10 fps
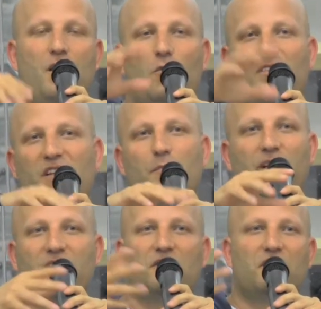And once I had
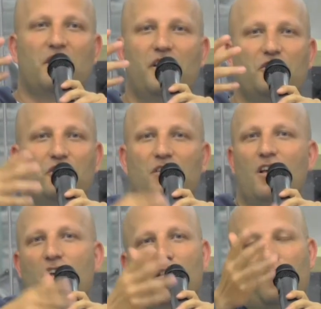my
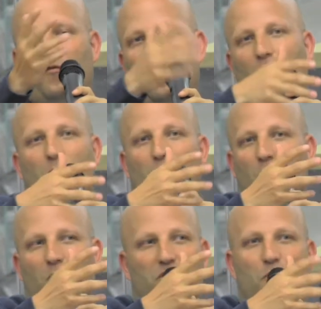designation, the
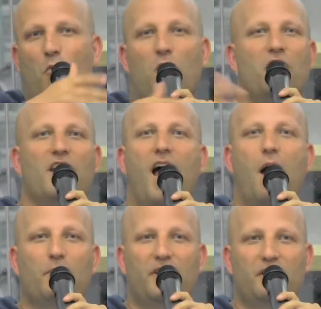firm was more than
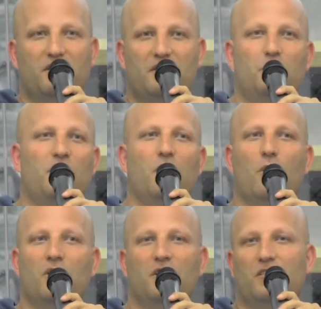happy to see me go
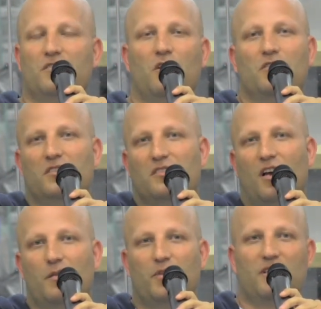on the consulting
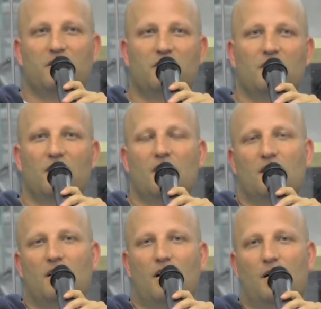side because
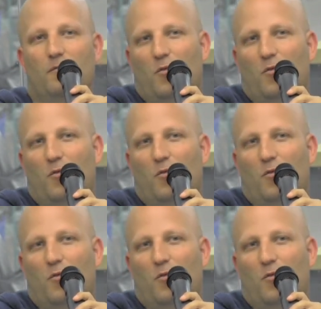uh,